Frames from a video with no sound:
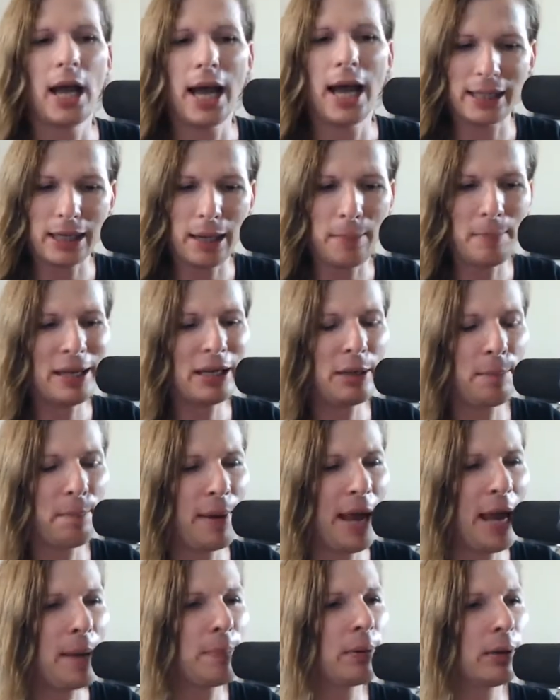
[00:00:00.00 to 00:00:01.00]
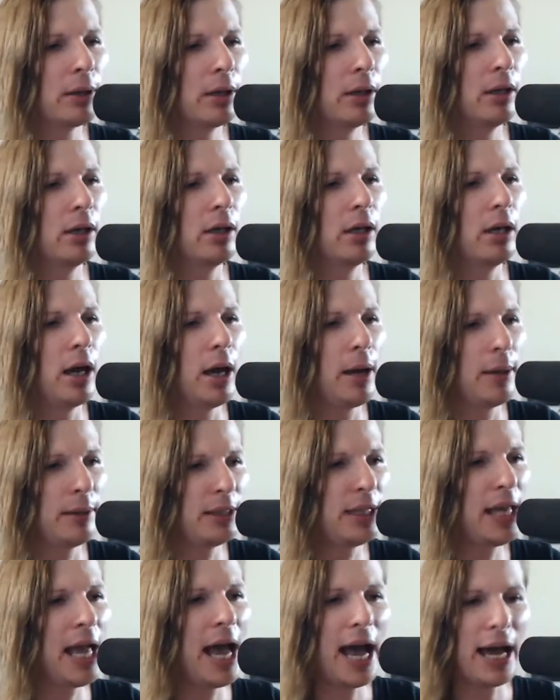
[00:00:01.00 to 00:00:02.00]
And I made a paper. And
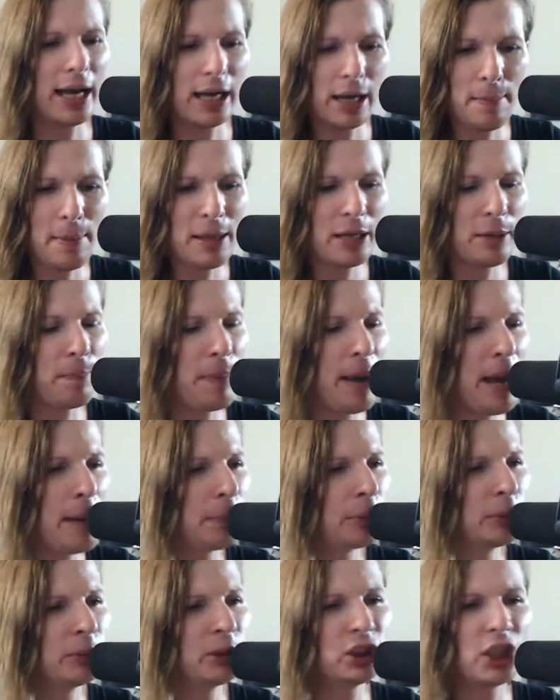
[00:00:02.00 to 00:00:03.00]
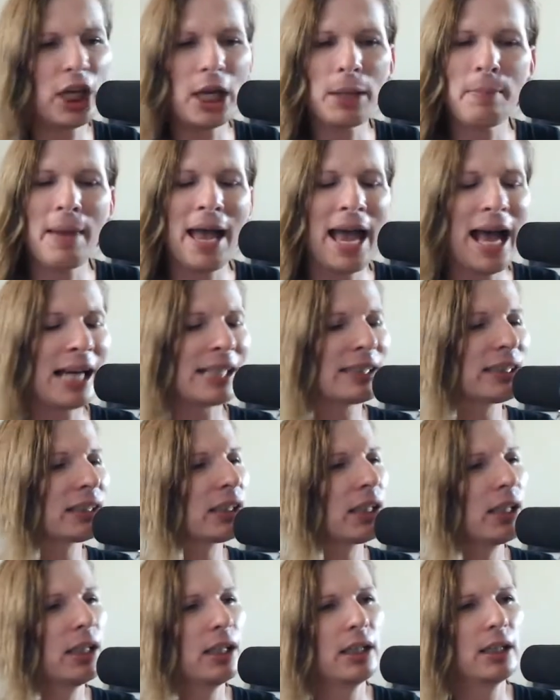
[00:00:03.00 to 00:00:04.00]
I made a paper mache
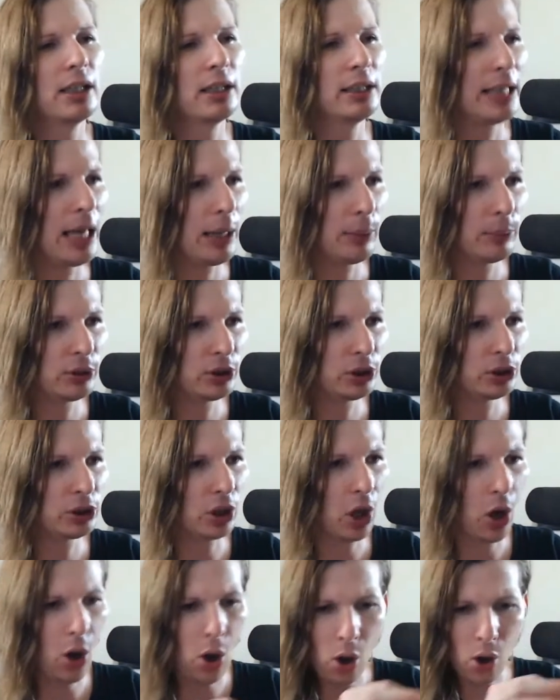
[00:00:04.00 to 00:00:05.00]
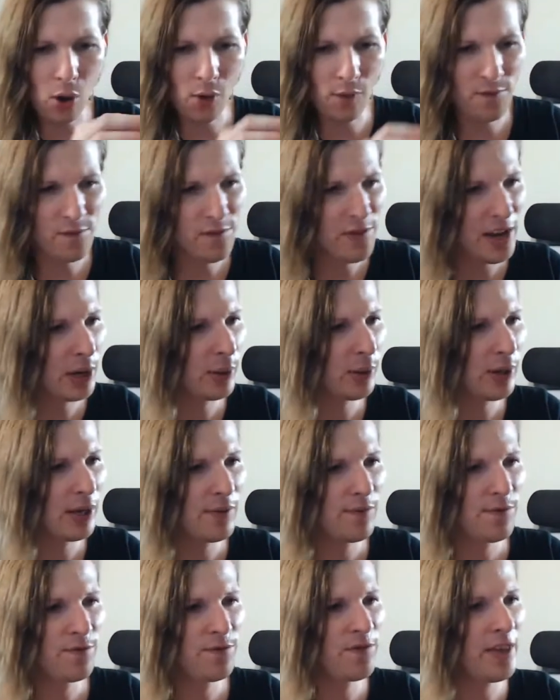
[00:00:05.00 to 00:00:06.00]
mask that was all
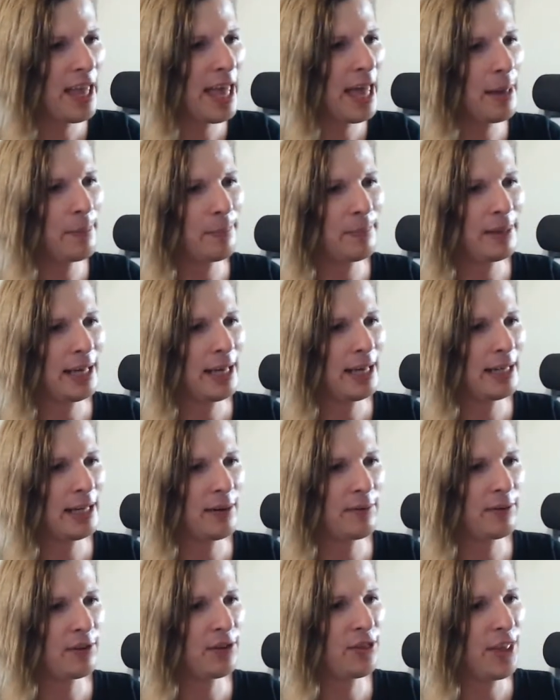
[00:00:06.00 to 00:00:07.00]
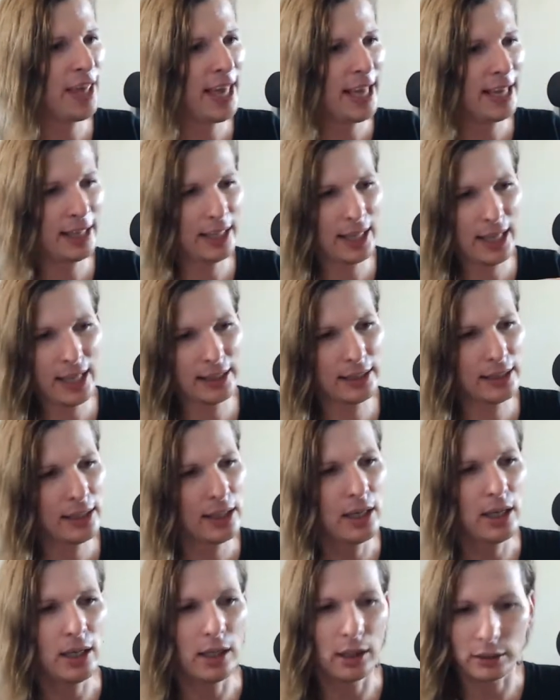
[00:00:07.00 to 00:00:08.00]
very femme and everything. It
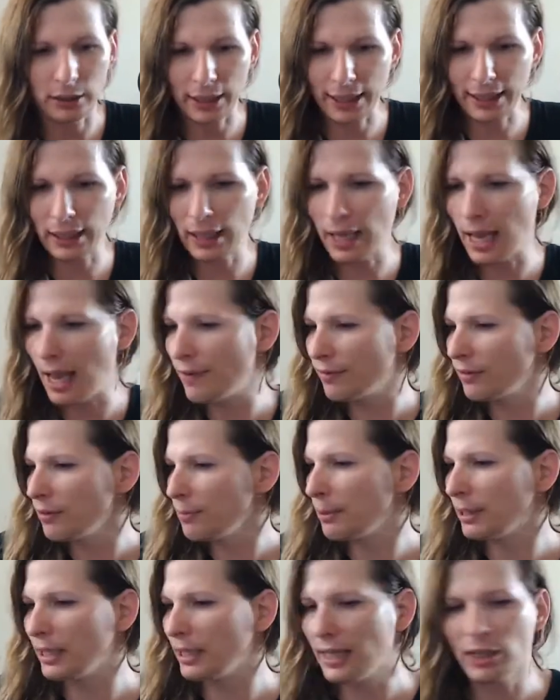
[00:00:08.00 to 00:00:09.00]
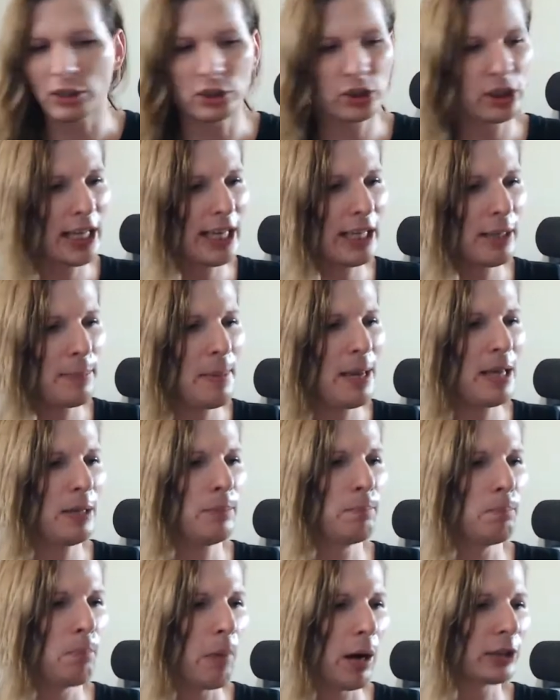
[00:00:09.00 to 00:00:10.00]
like everybody else like
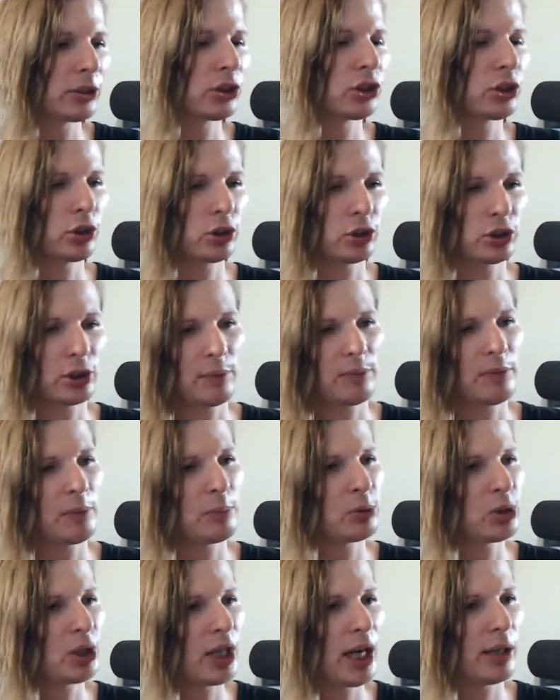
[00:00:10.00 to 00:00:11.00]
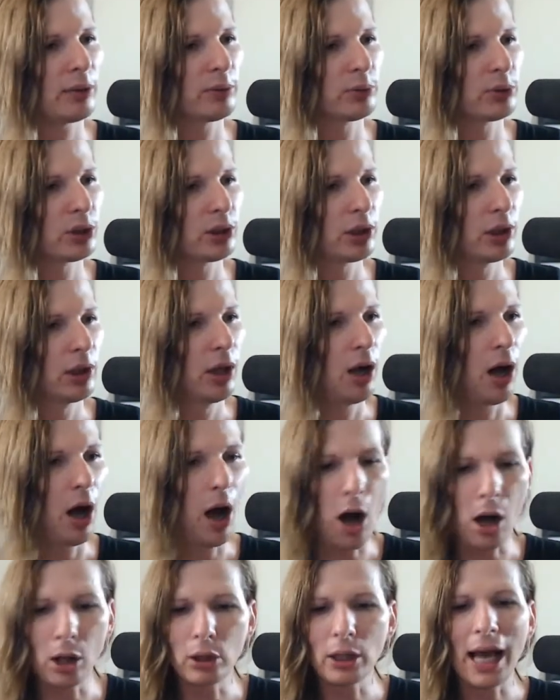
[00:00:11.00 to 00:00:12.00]
made monsters of themselves.
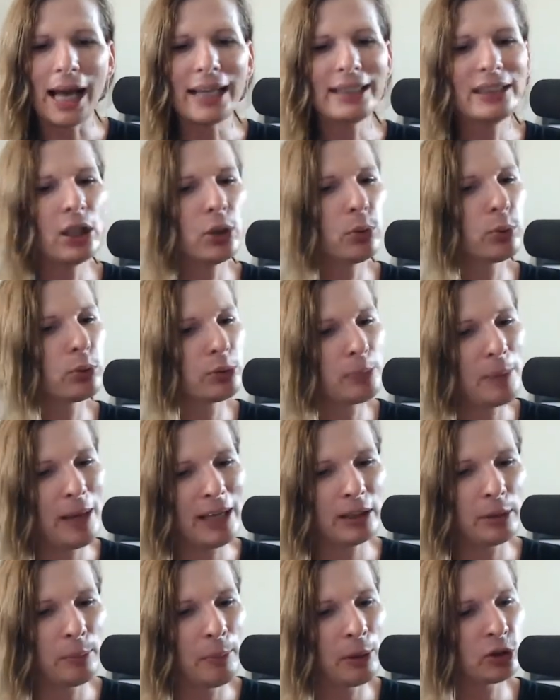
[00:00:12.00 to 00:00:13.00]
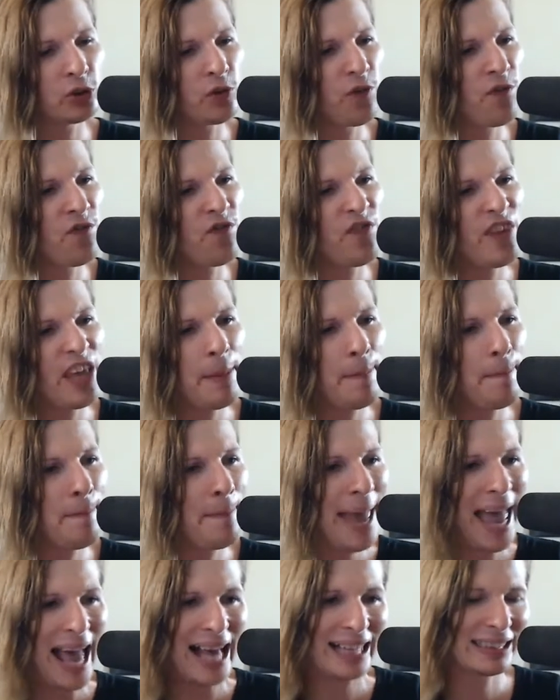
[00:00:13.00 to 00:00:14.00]
All I did was made the most femme
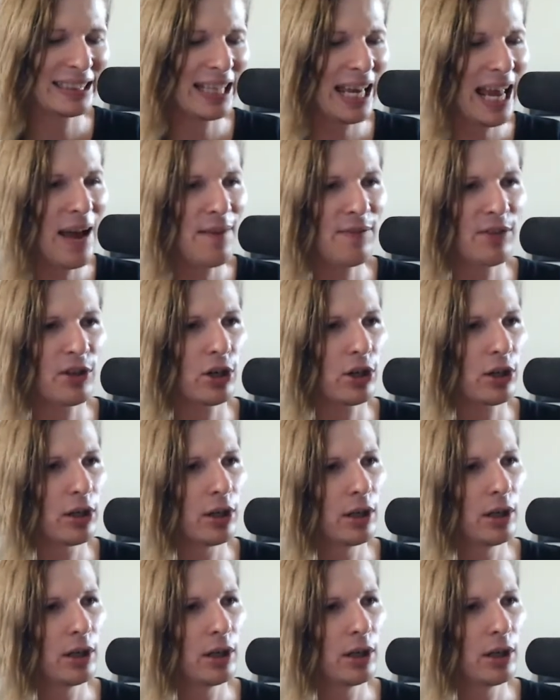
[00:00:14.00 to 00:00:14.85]
mask ever,